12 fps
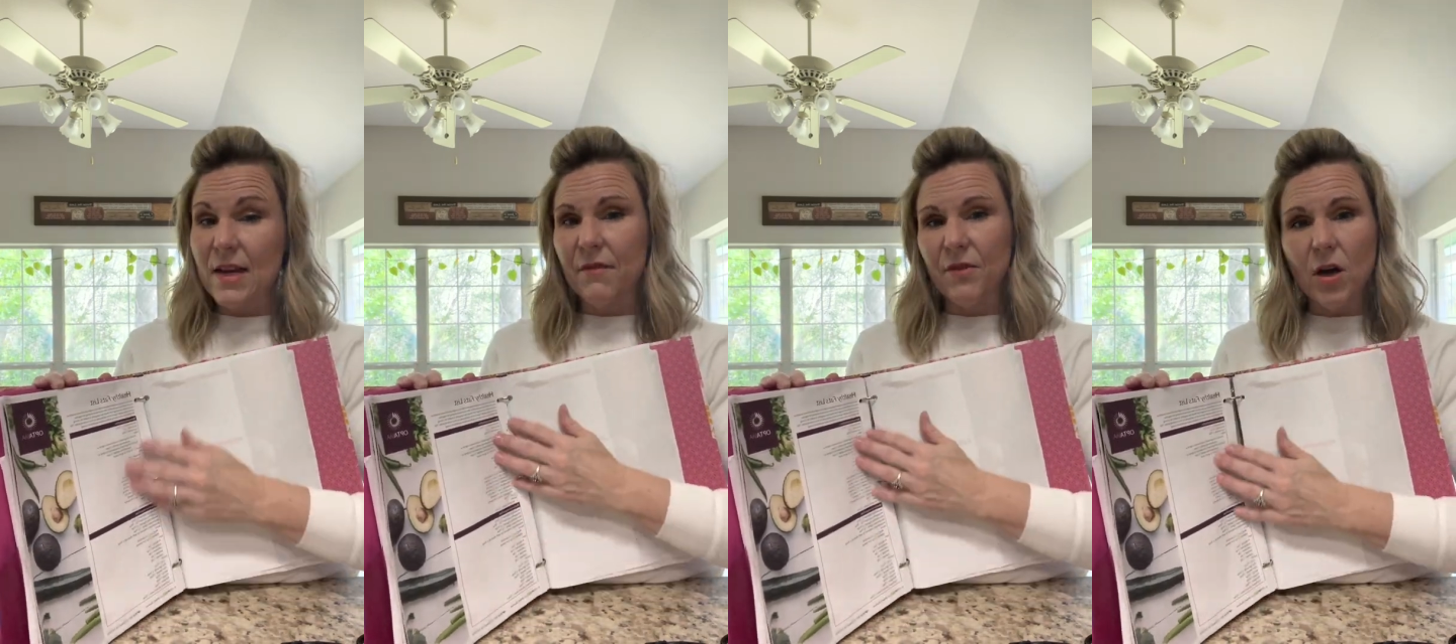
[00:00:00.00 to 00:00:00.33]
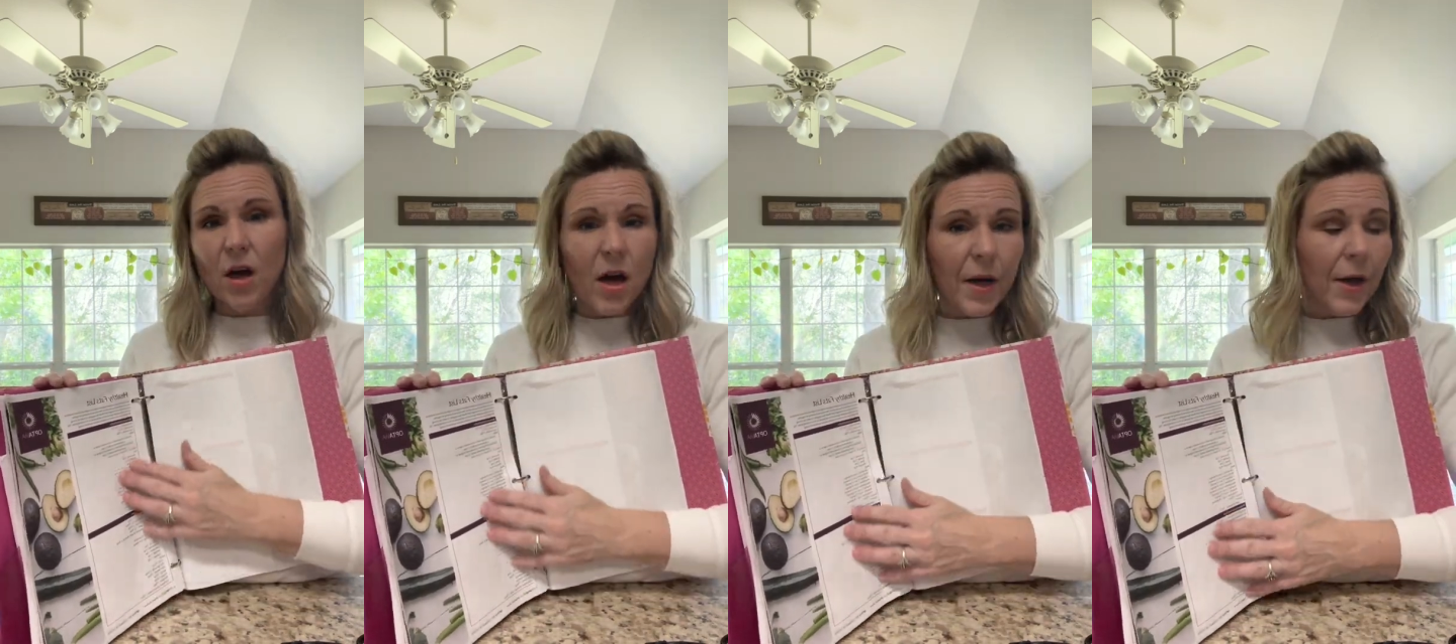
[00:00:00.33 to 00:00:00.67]

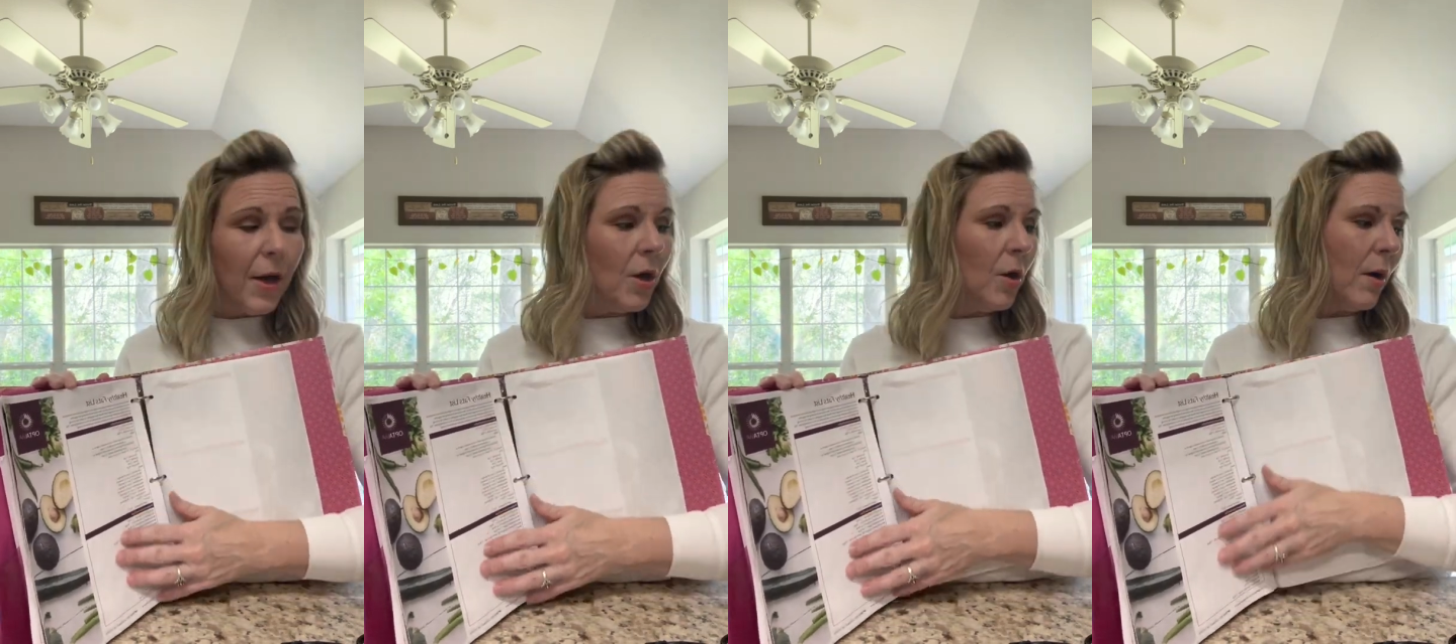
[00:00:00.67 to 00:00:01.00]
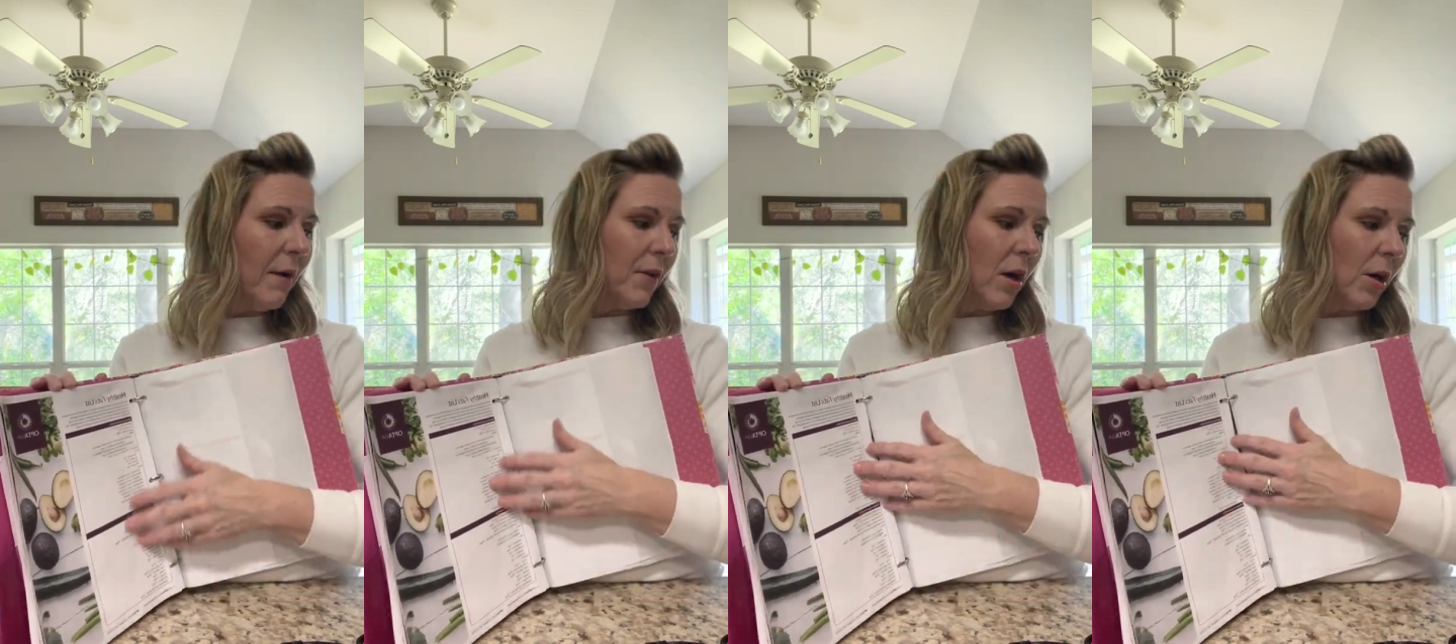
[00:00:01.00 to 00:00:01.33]

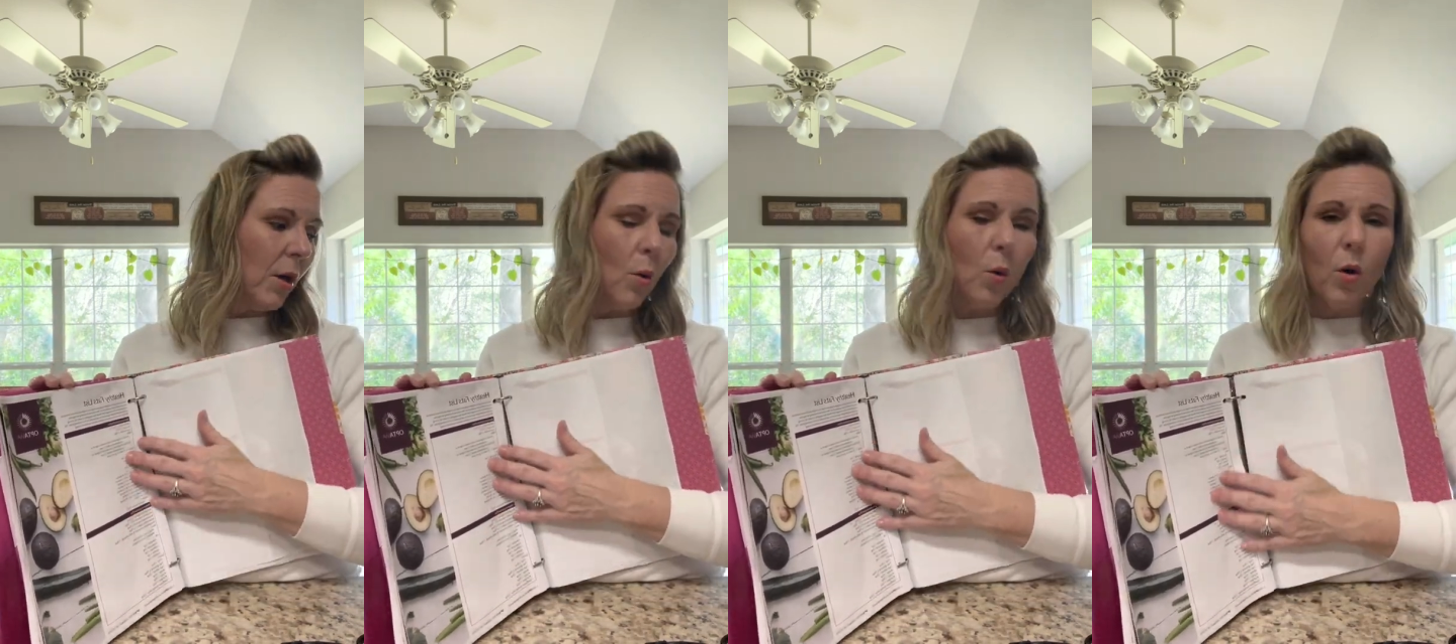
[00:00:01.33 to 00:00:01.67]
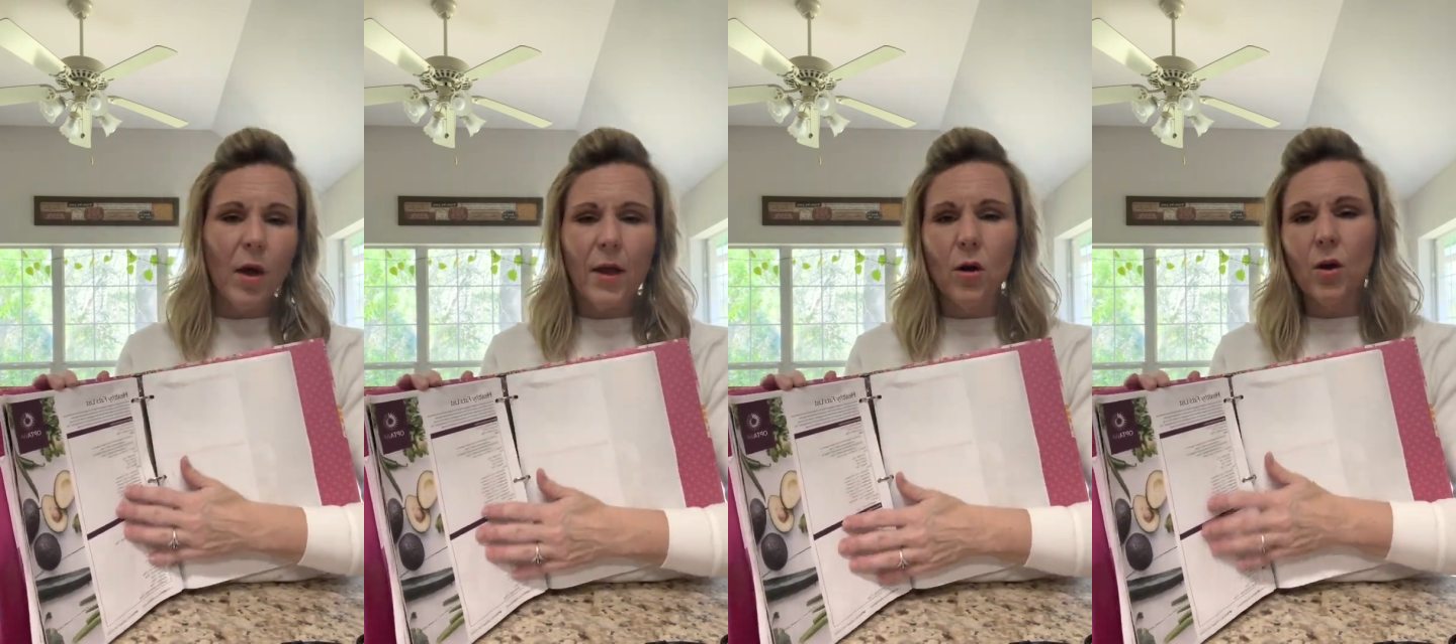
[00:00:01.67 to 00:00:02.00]
avocado
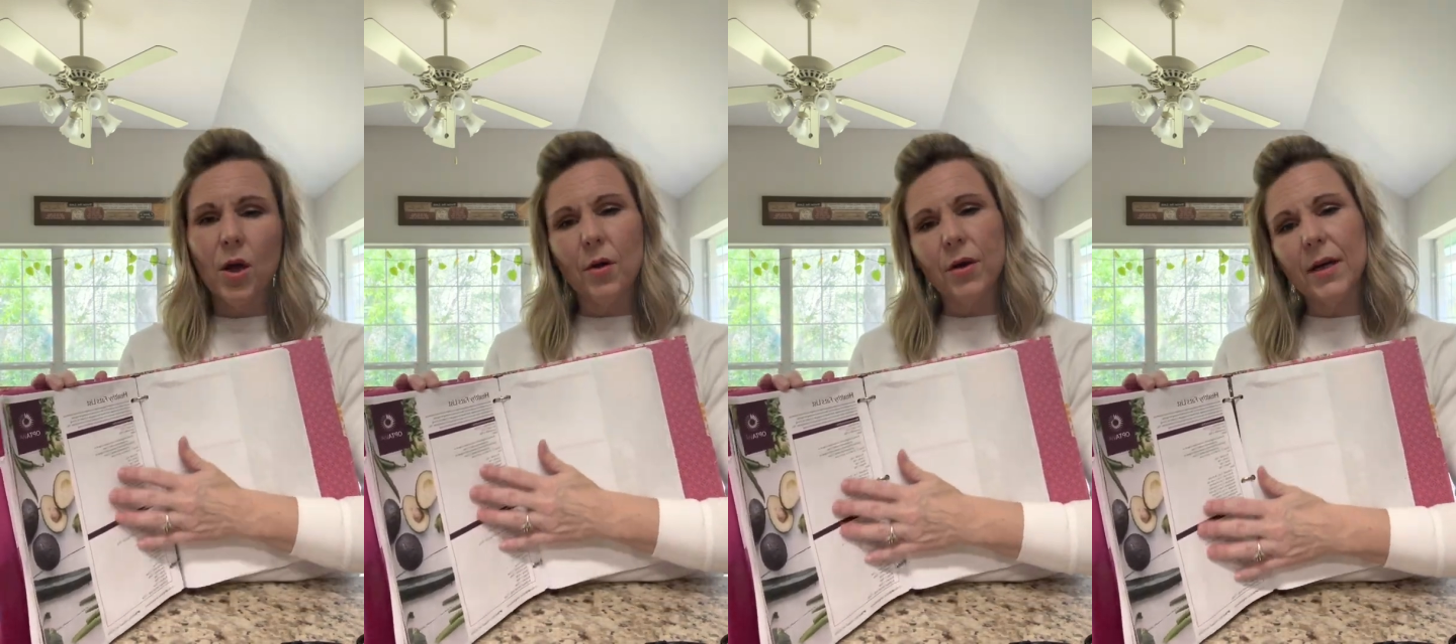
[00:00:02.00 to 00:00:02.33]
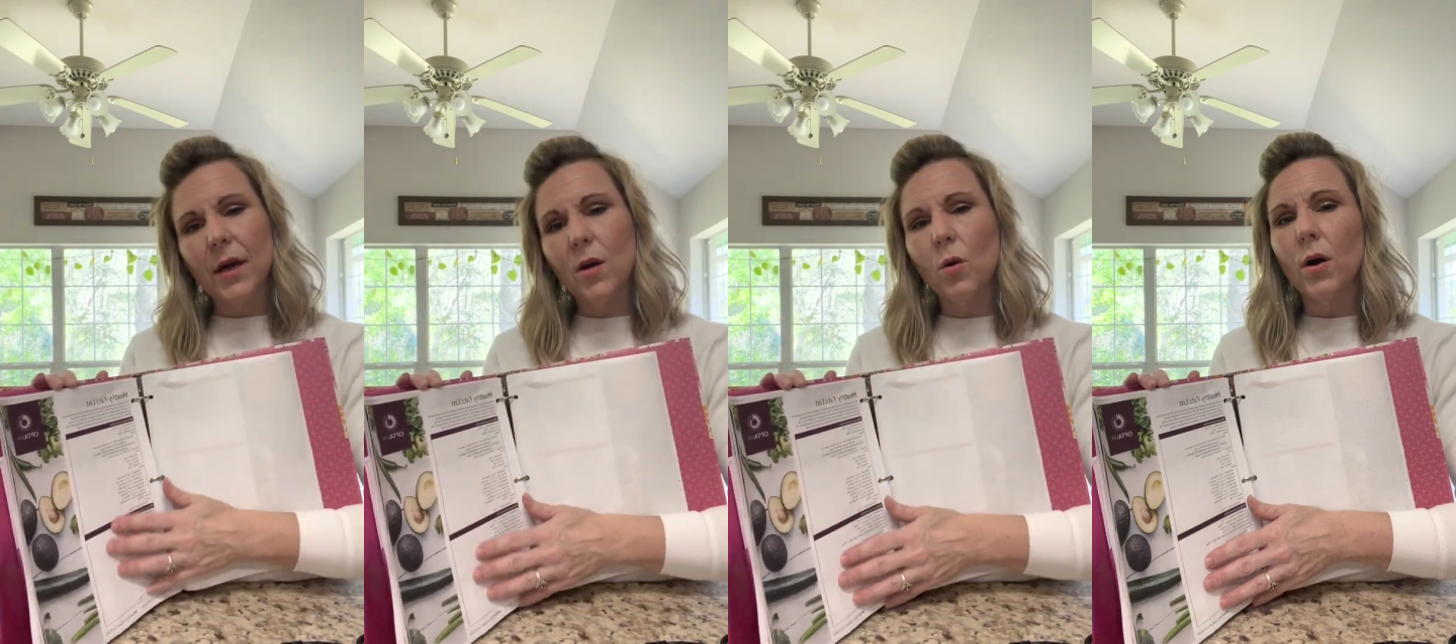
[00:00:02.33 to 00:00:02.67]
oil,
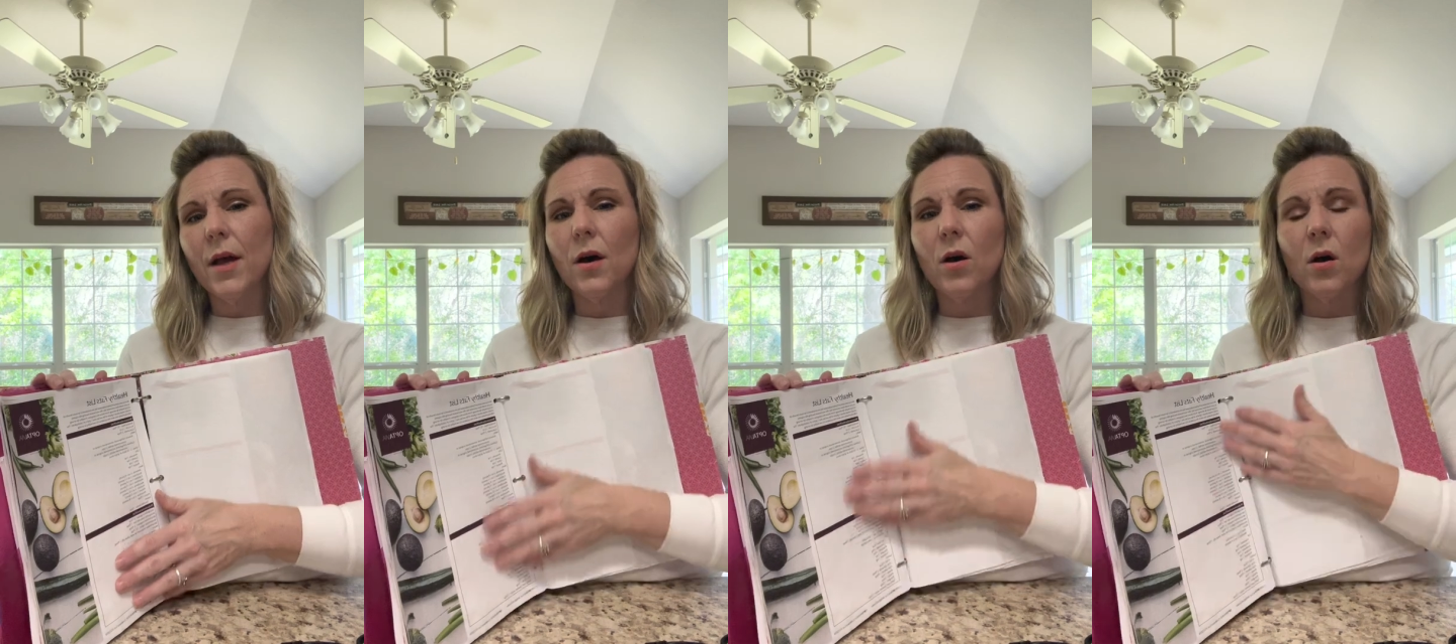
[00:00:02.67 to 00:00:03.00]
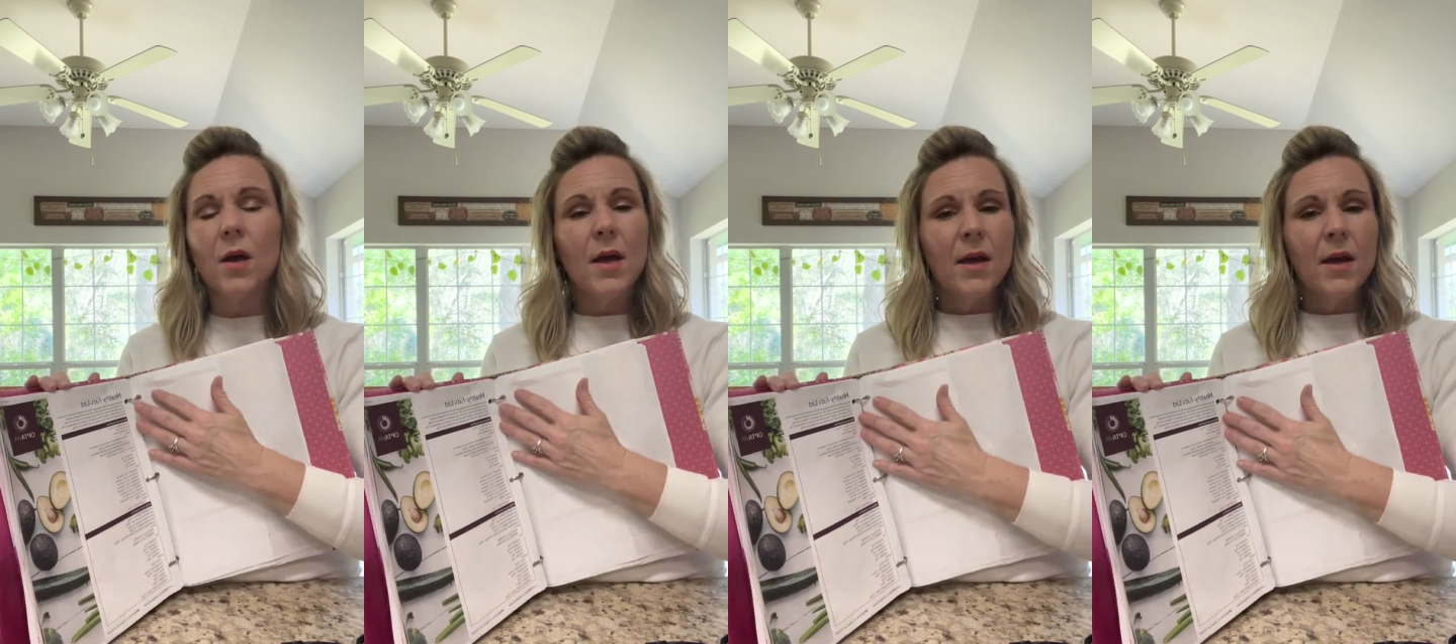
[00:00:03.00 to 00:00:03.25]
coconut oil,